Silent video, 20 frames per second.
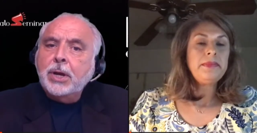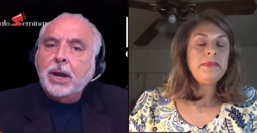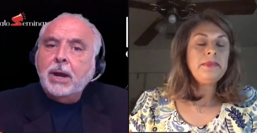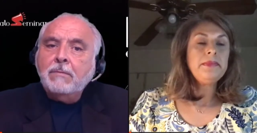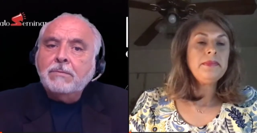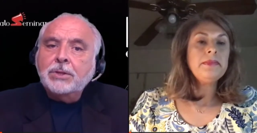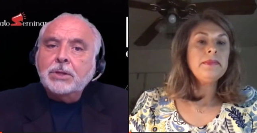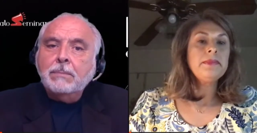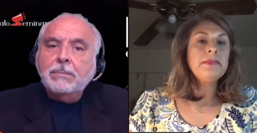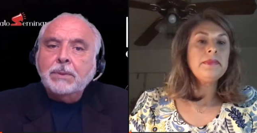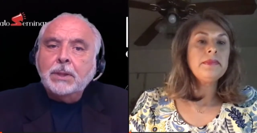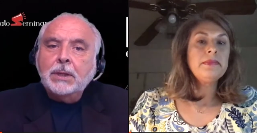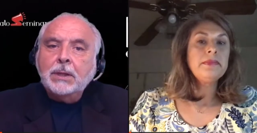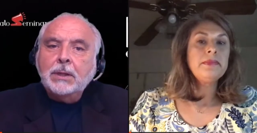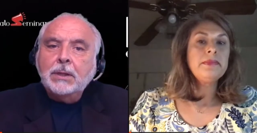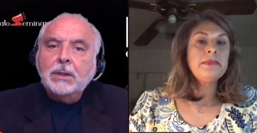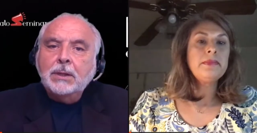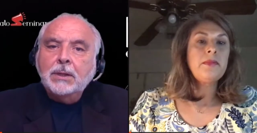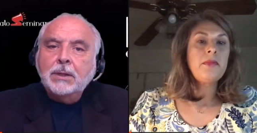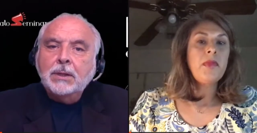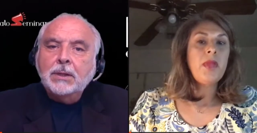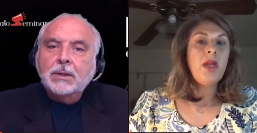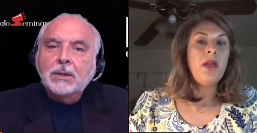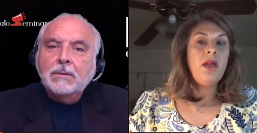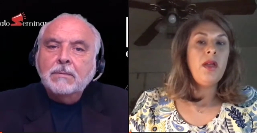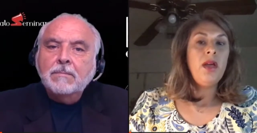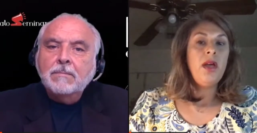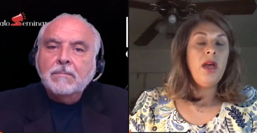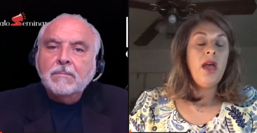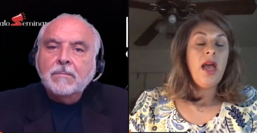Speaker 1: do you have something? Hmm.
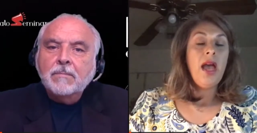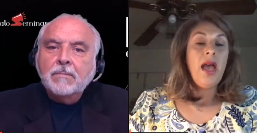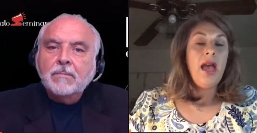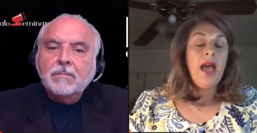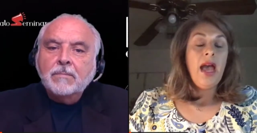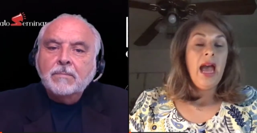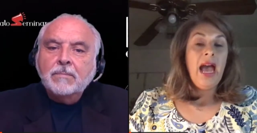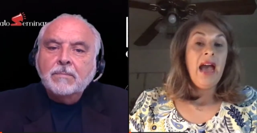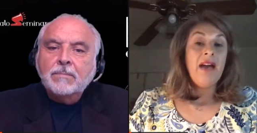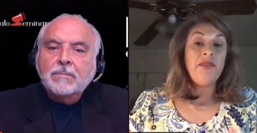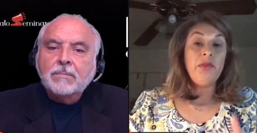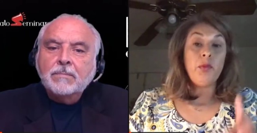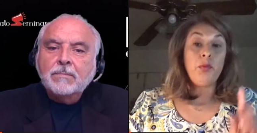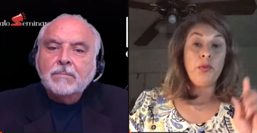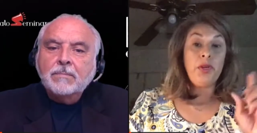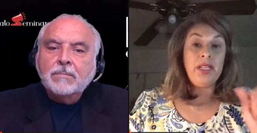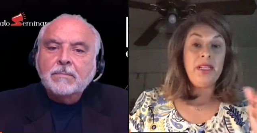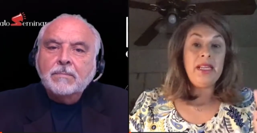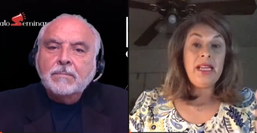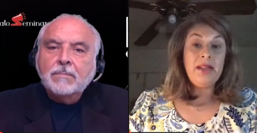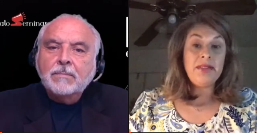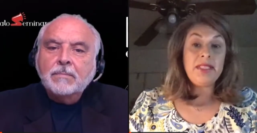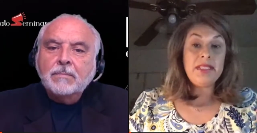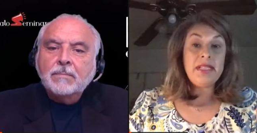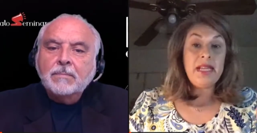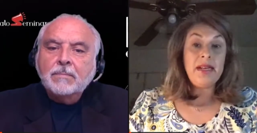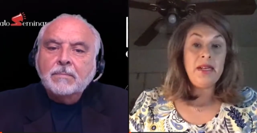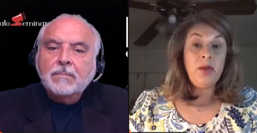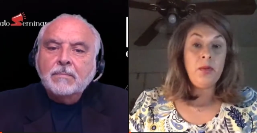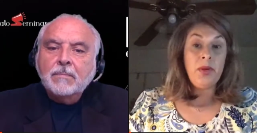
Speaker 2: Have a really
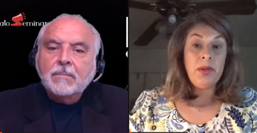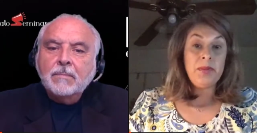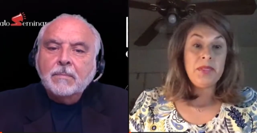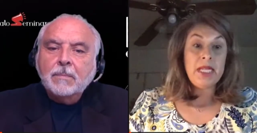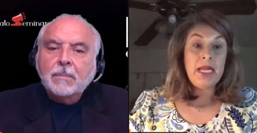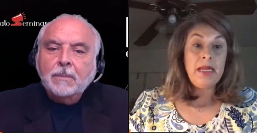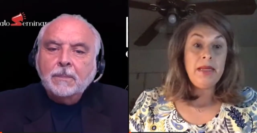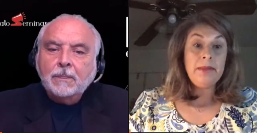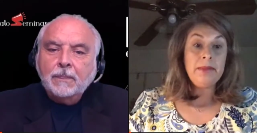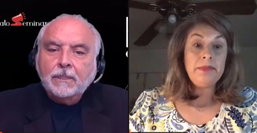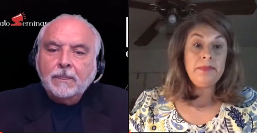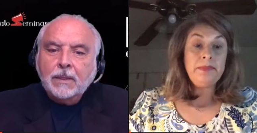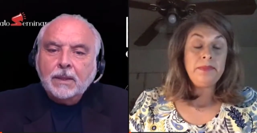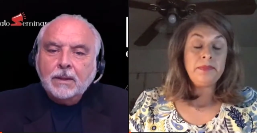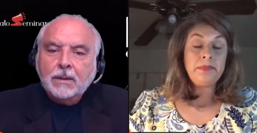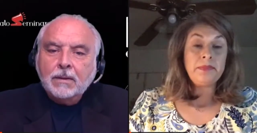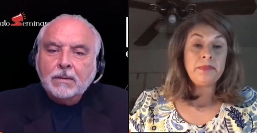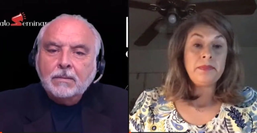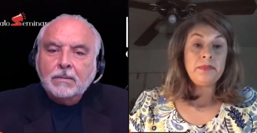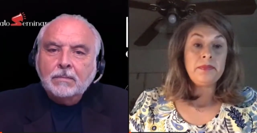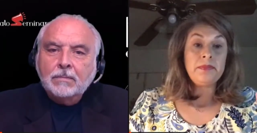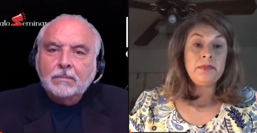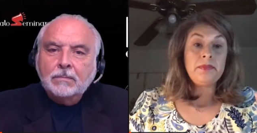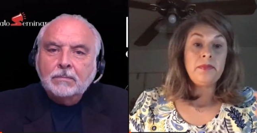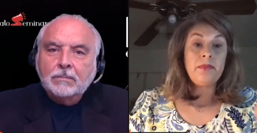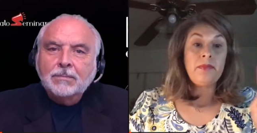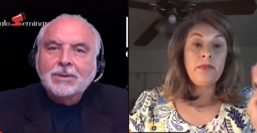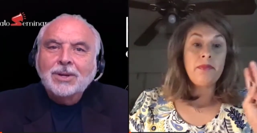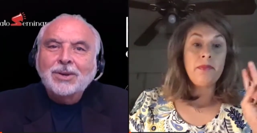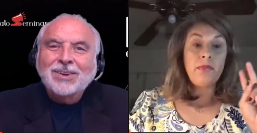outstanding website.
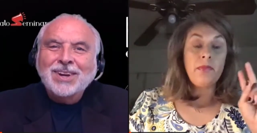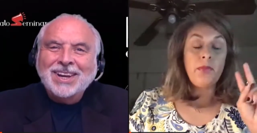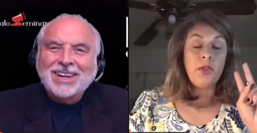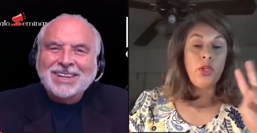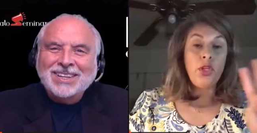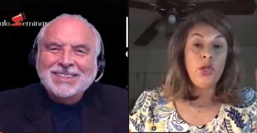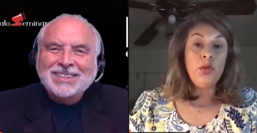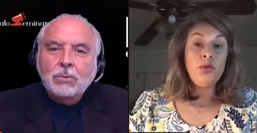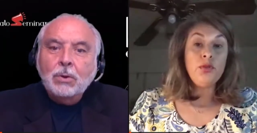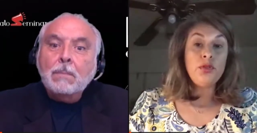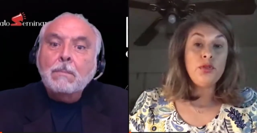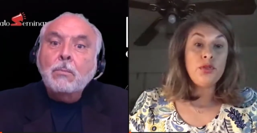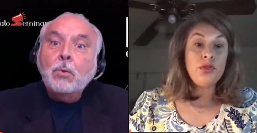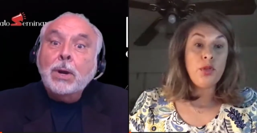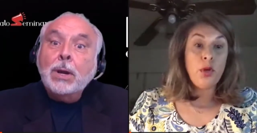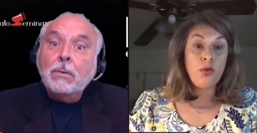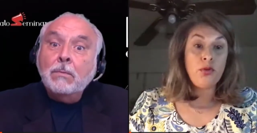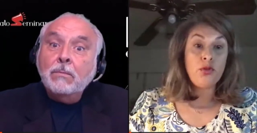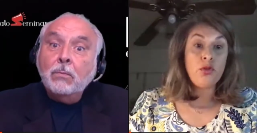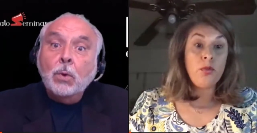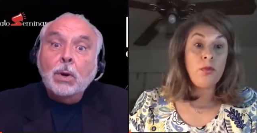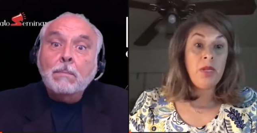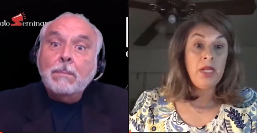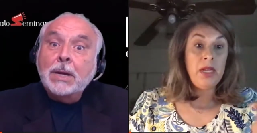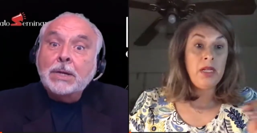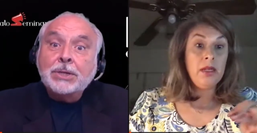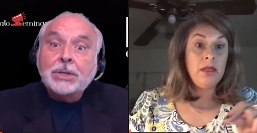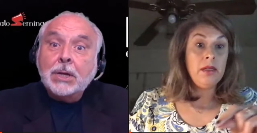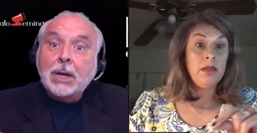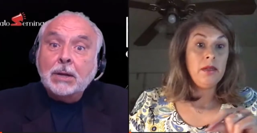
Speaker 1: Okay. Use what, wait, what
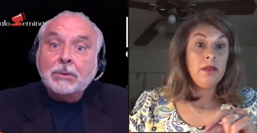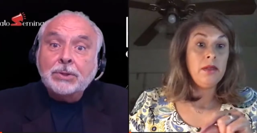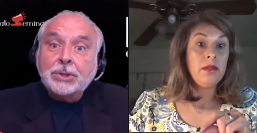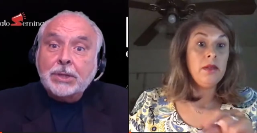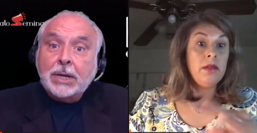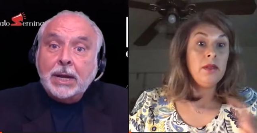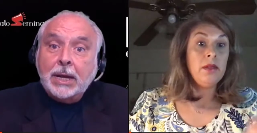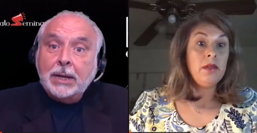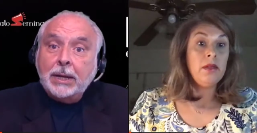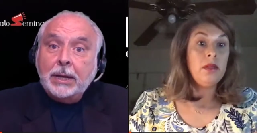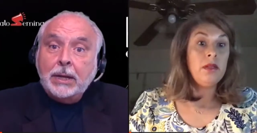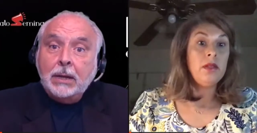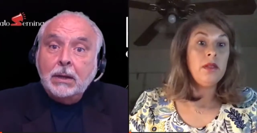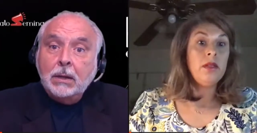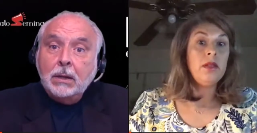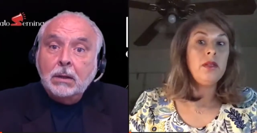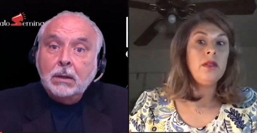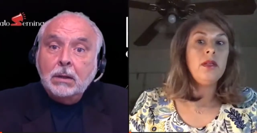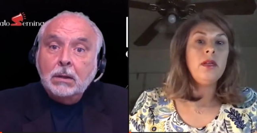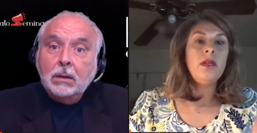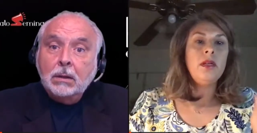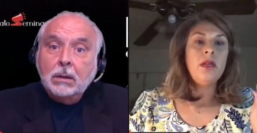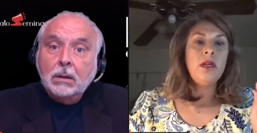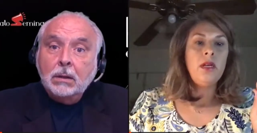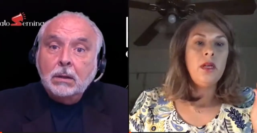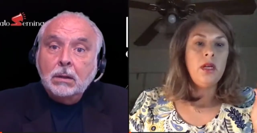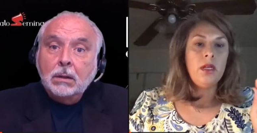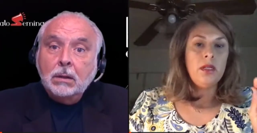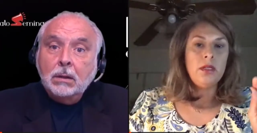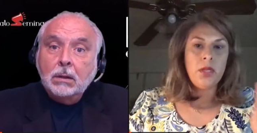makes it outstanding?
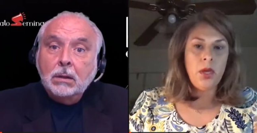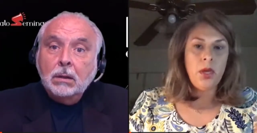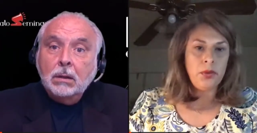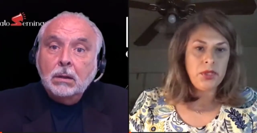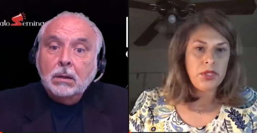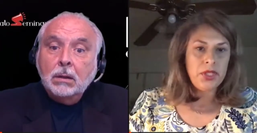
Speaker 2: Don't